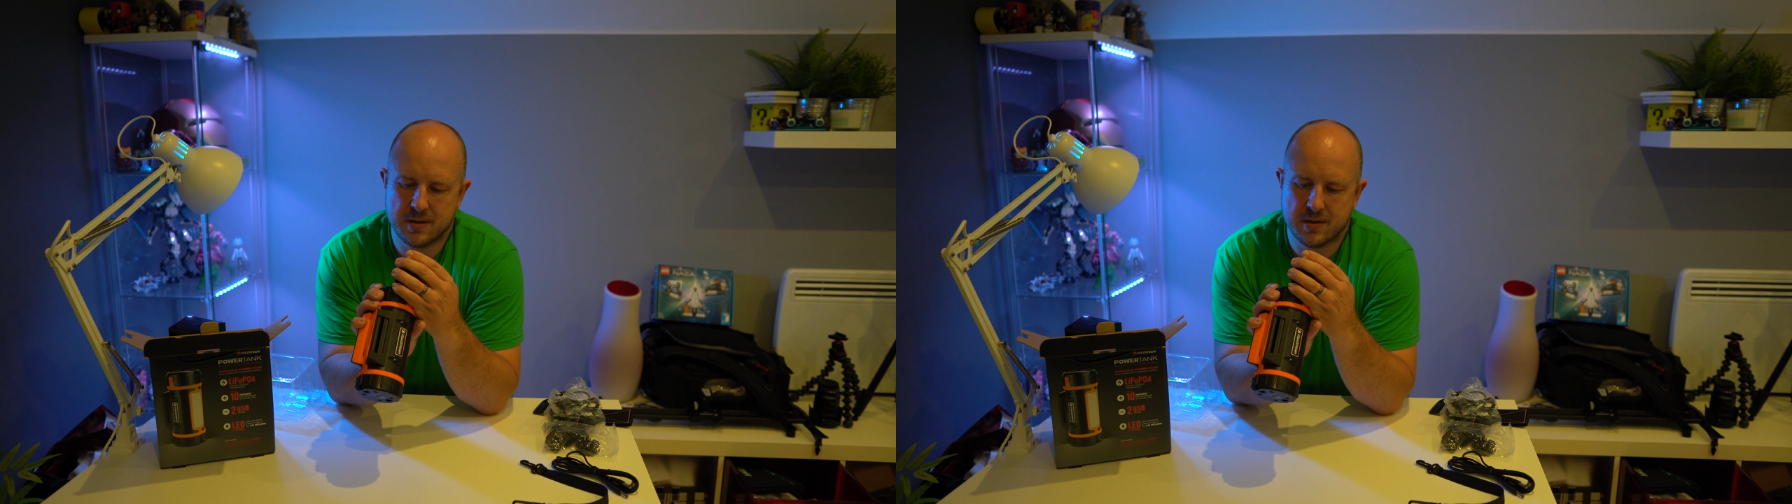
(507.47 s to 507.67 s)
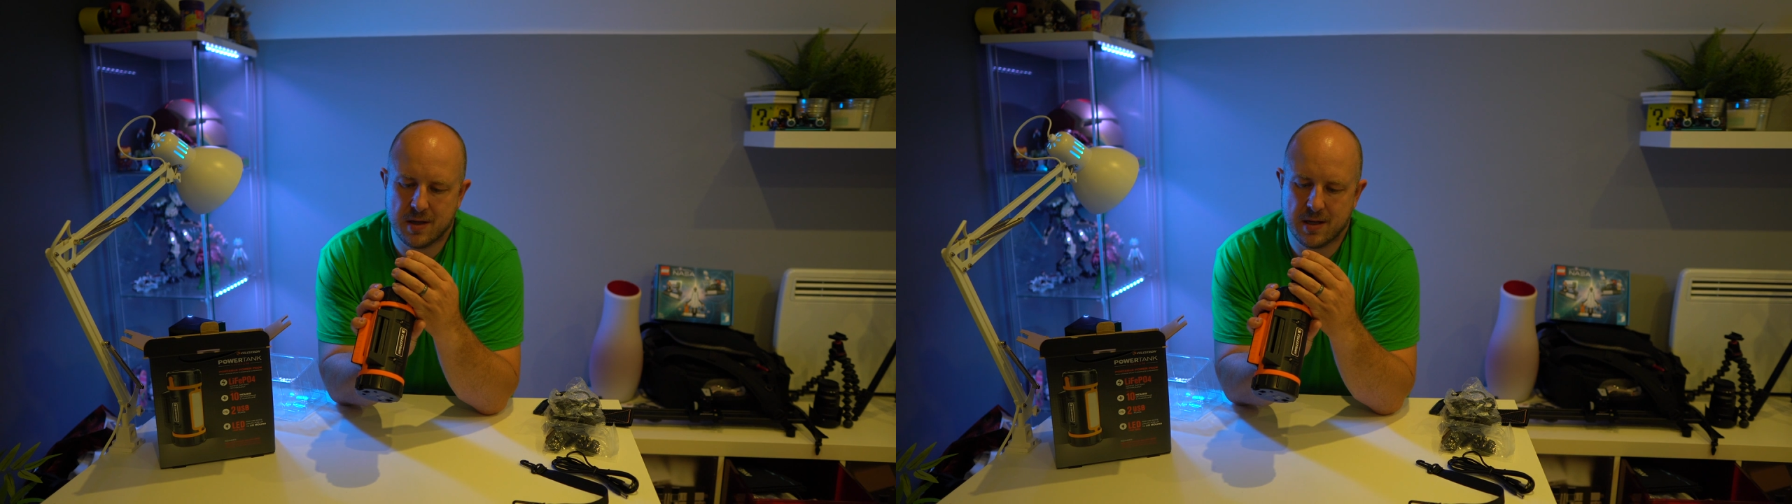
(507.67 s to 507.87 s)

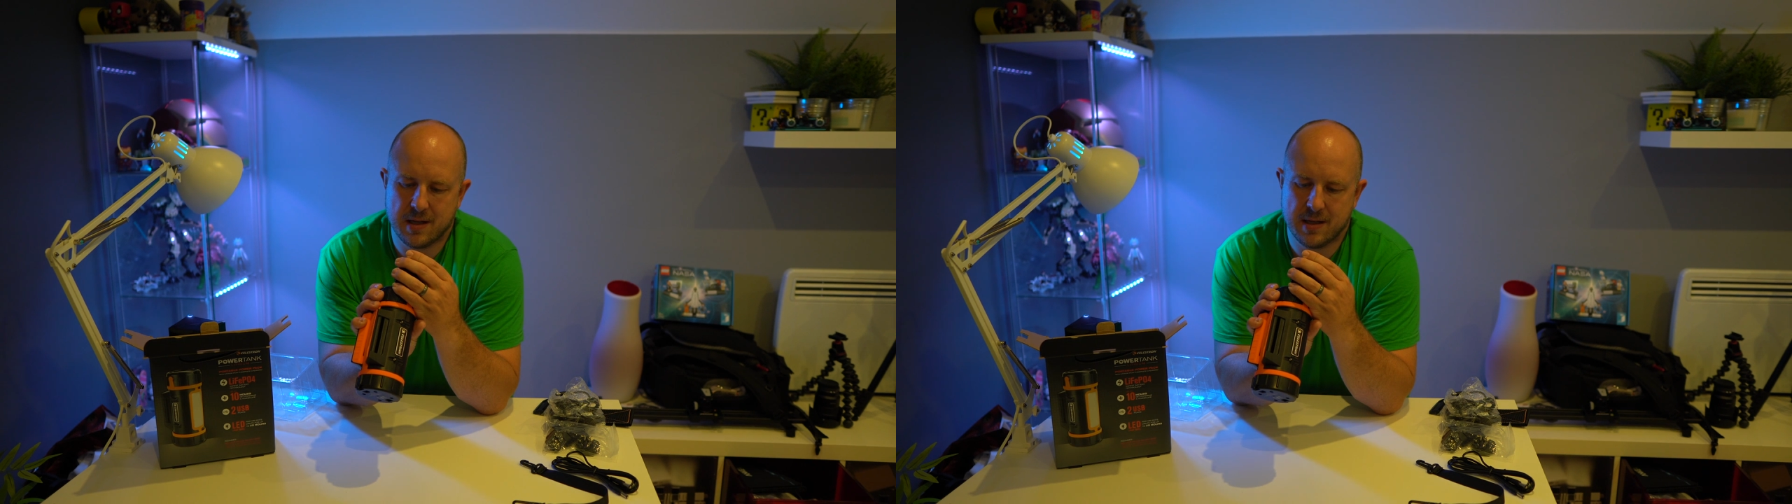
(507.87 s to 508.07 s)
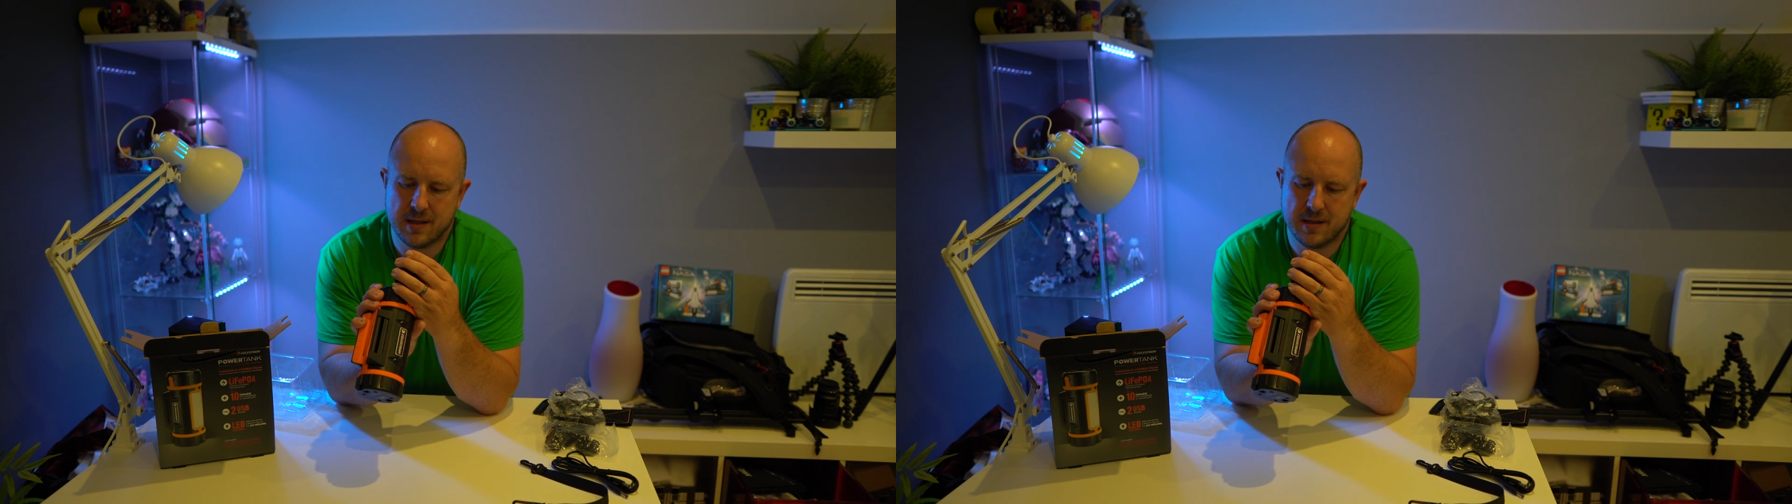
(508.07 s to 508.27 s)
of cycle,
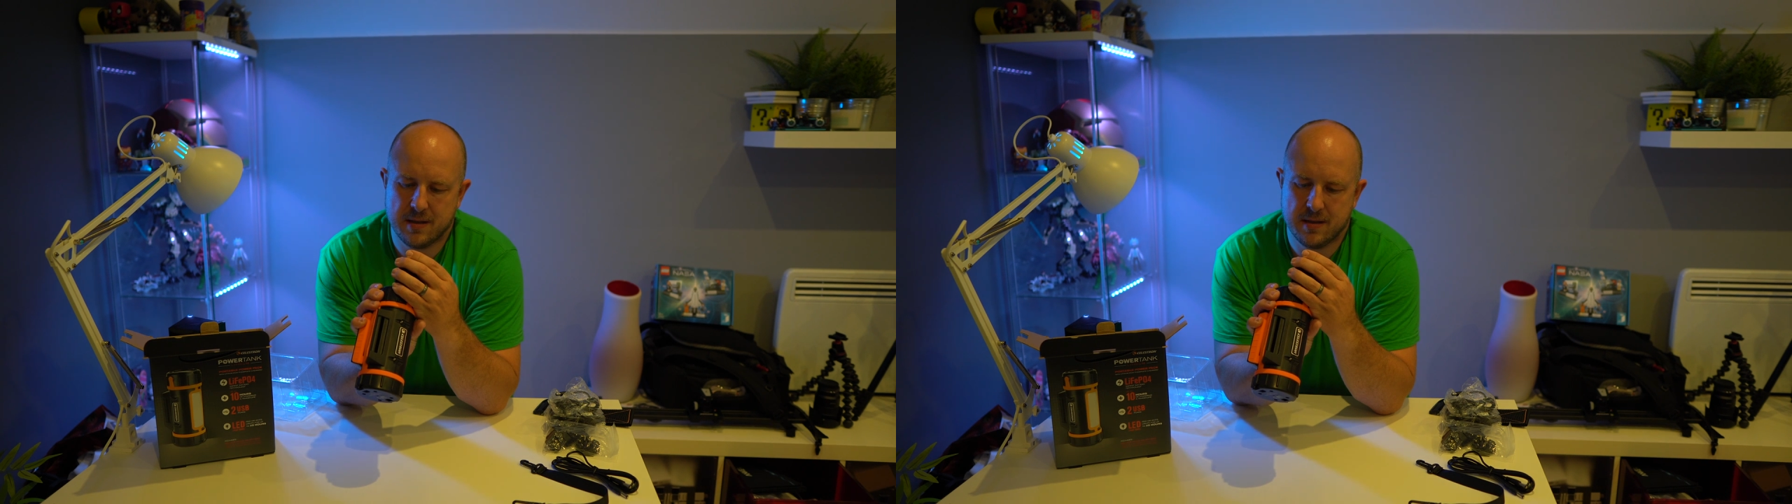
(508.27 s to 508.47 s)
I think.